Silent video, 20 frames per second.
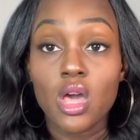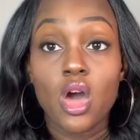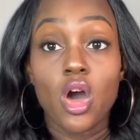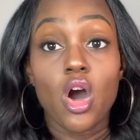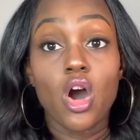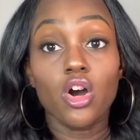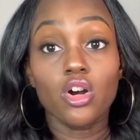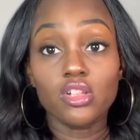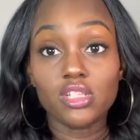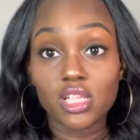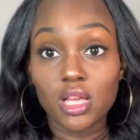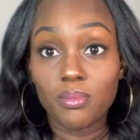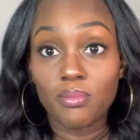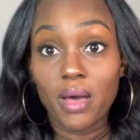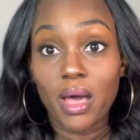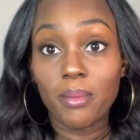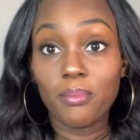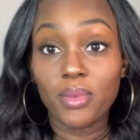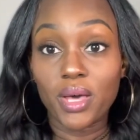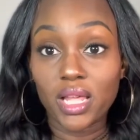holds up
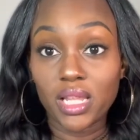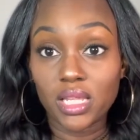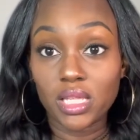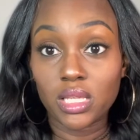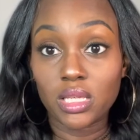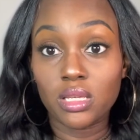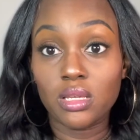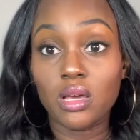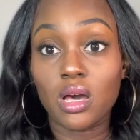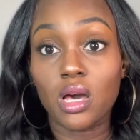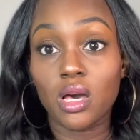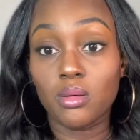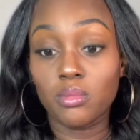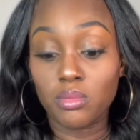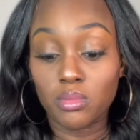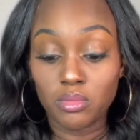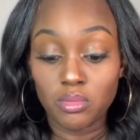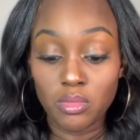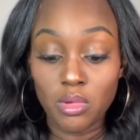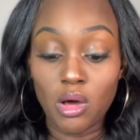my belly um,
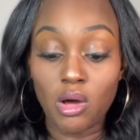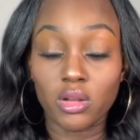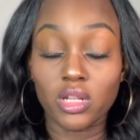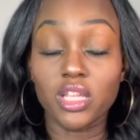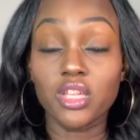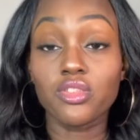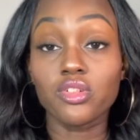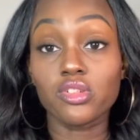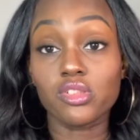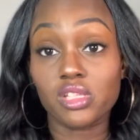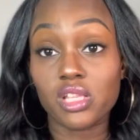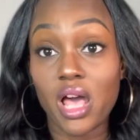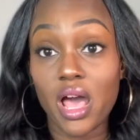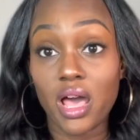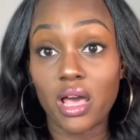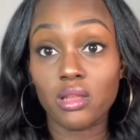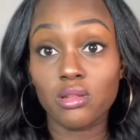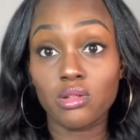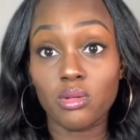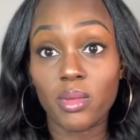on either
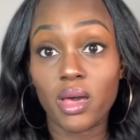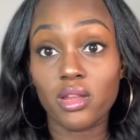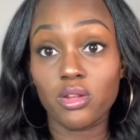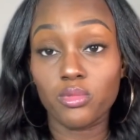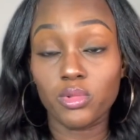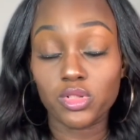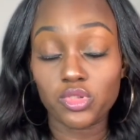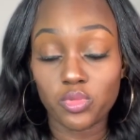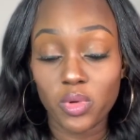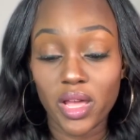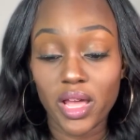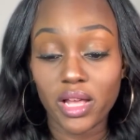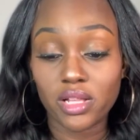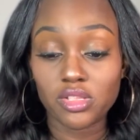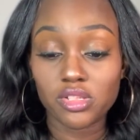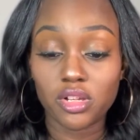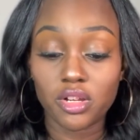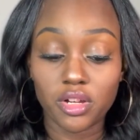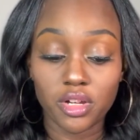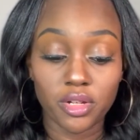side no matter which way i
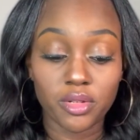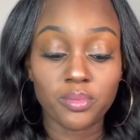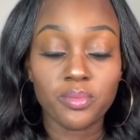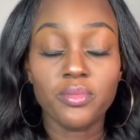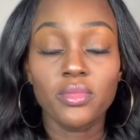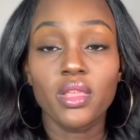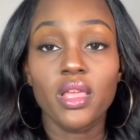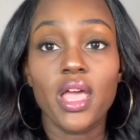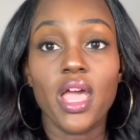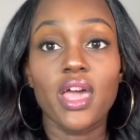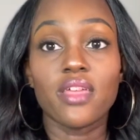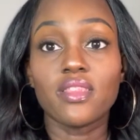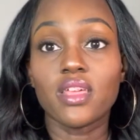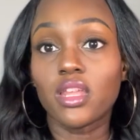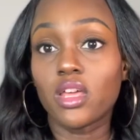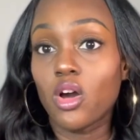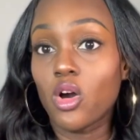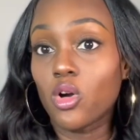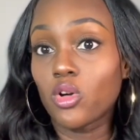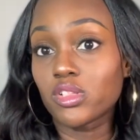turn and then
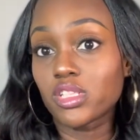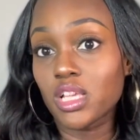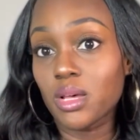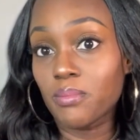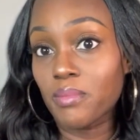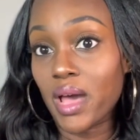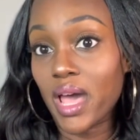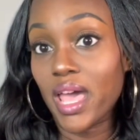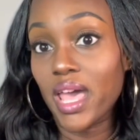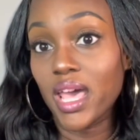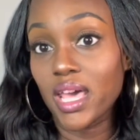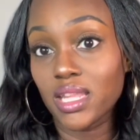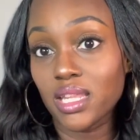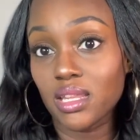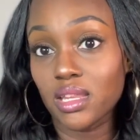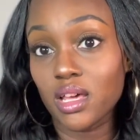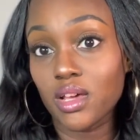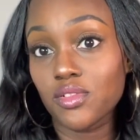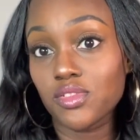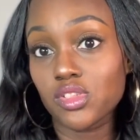it holds up my head
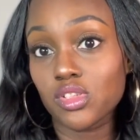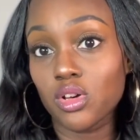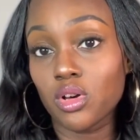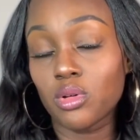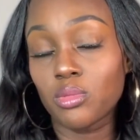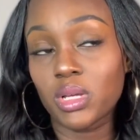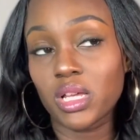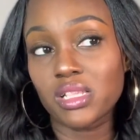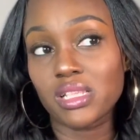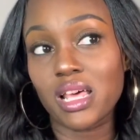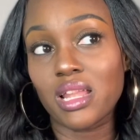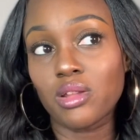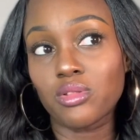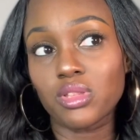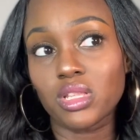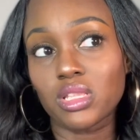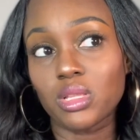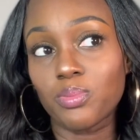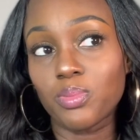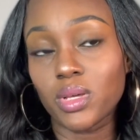enough so because i don't
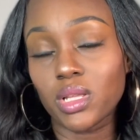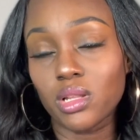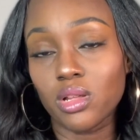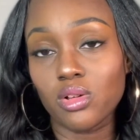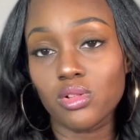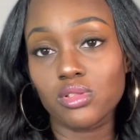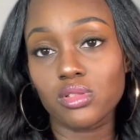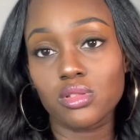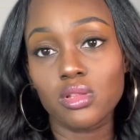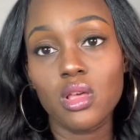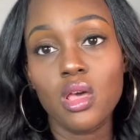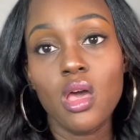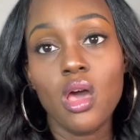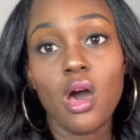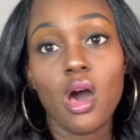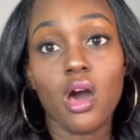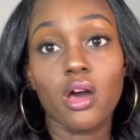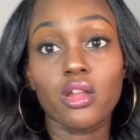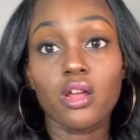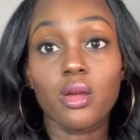think the pillows
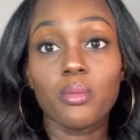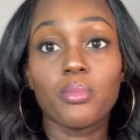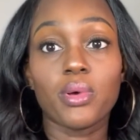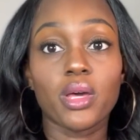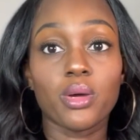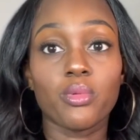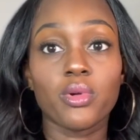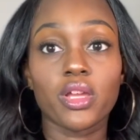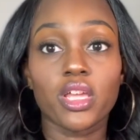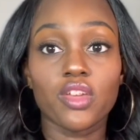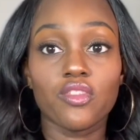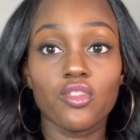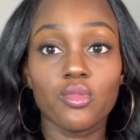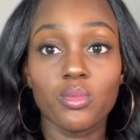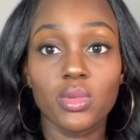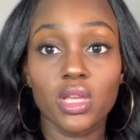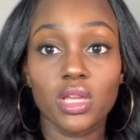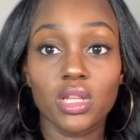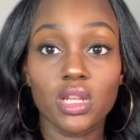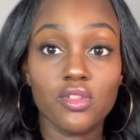on our bed were giving
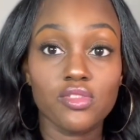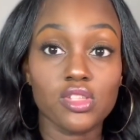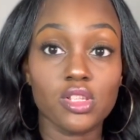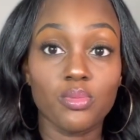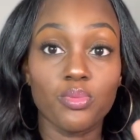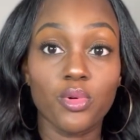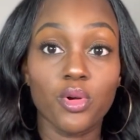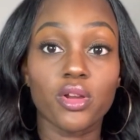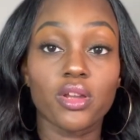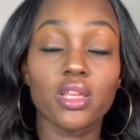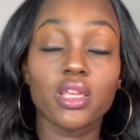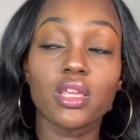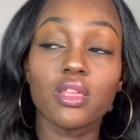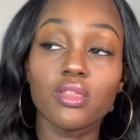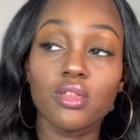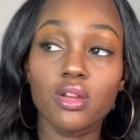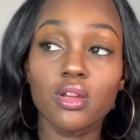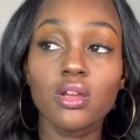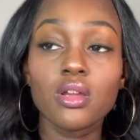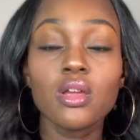me enough support
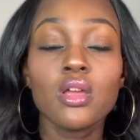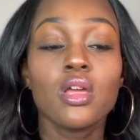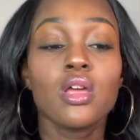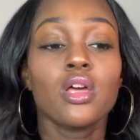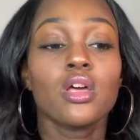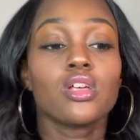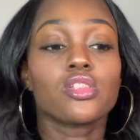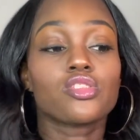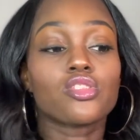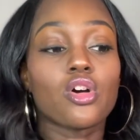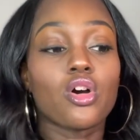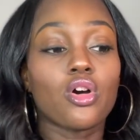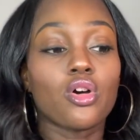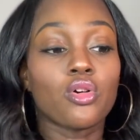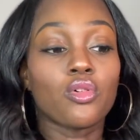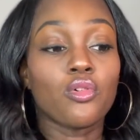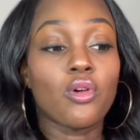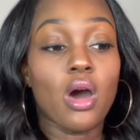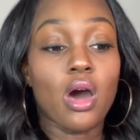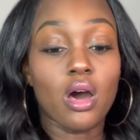either
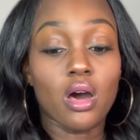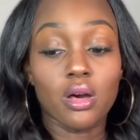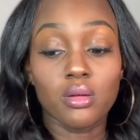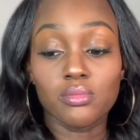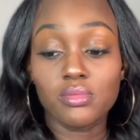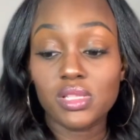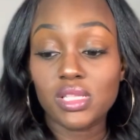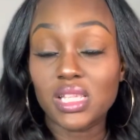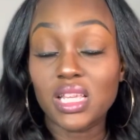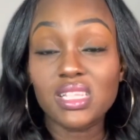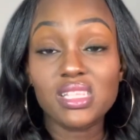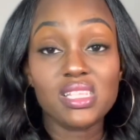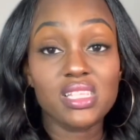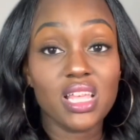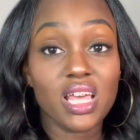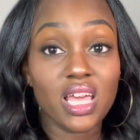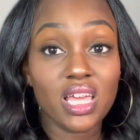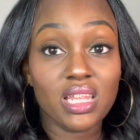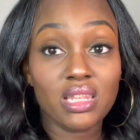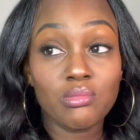so um, since
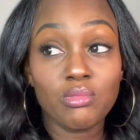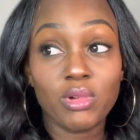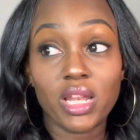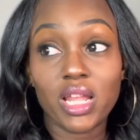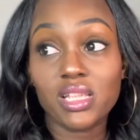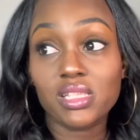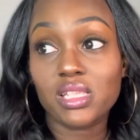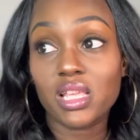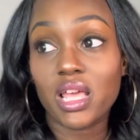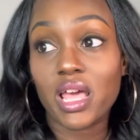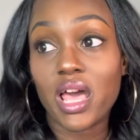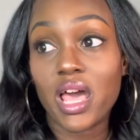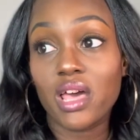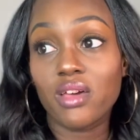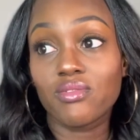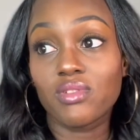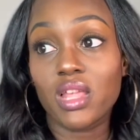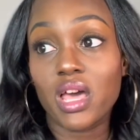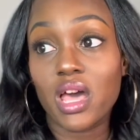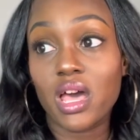then, when I say I have
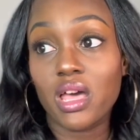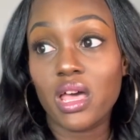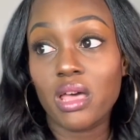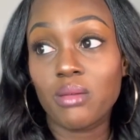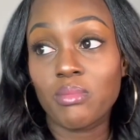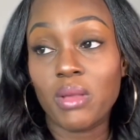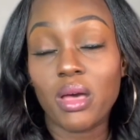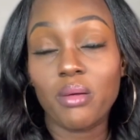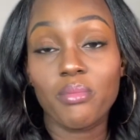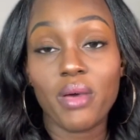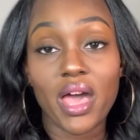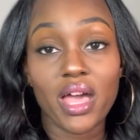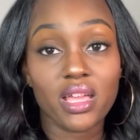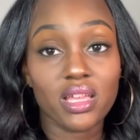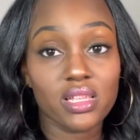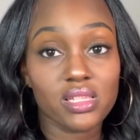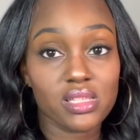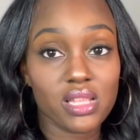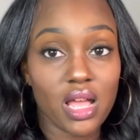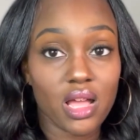not, my back
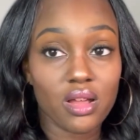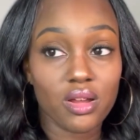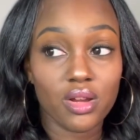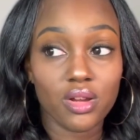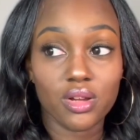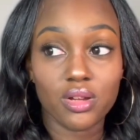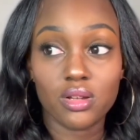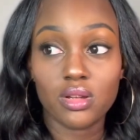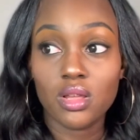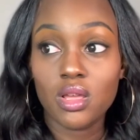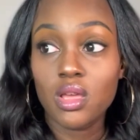has not hurt